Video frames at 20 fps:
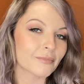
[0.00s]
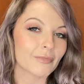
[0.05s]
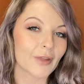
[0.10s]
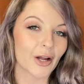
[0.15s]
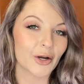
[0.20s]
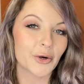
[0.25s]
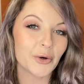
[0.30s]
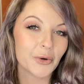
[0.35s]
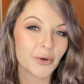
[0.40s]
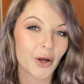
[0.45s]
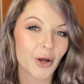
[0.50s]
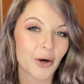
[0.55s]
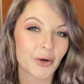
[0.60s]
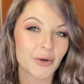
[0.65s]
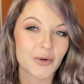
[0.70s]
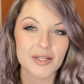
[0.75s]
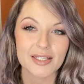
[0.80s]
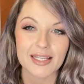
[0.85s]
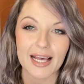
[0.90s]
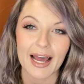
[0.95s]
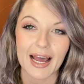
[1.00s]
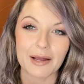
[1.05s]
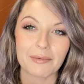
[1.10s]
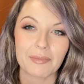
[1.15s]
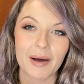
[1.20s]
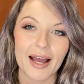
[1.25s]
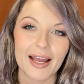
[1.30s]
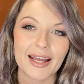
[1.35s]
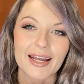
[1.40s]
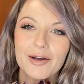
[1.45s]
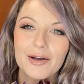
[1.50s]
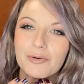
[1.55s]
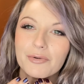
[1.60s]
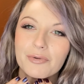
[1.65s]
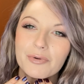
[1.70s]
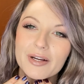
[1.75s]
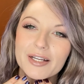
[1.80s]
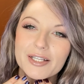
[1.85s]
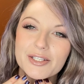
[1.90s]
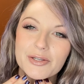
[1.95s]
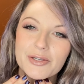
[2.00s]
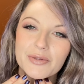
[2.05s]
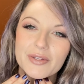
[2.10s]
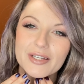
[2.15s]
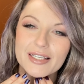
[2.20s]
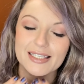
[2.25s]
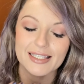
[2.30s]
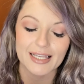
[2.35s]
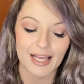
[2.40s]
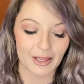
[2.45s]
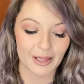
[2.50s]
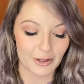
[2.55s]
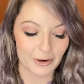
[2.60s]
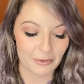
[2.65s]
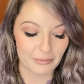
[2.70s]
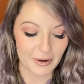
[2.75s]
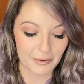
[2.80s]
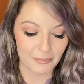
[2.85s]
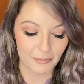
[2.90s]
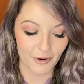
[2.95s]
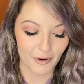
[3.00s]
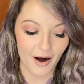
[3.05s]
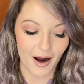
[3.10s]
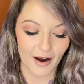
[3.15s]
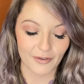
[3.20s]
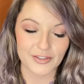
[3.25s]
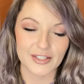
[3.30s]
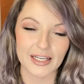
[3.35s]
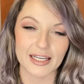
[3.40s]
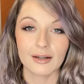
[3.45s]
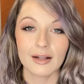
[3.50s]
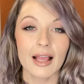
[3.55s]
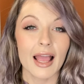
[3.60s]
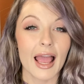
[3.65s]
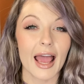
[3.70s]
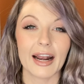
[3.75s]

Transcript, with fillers: who knows, I might redo this a little bit more often.